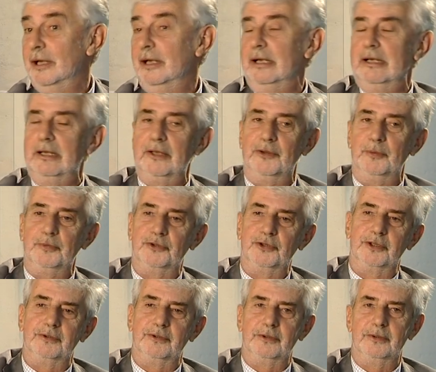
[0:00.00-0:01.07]
the
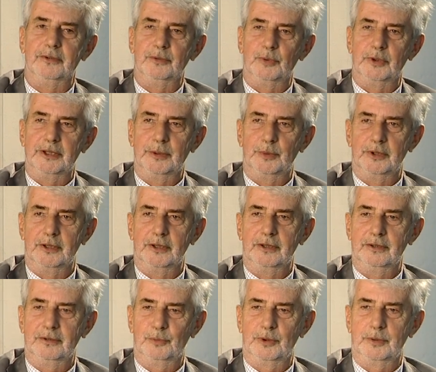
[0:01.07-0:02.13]
material that we
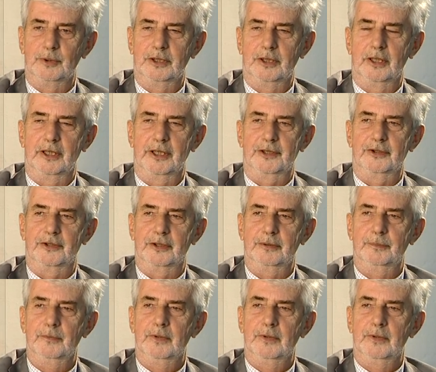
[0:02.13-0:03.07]
were collecting.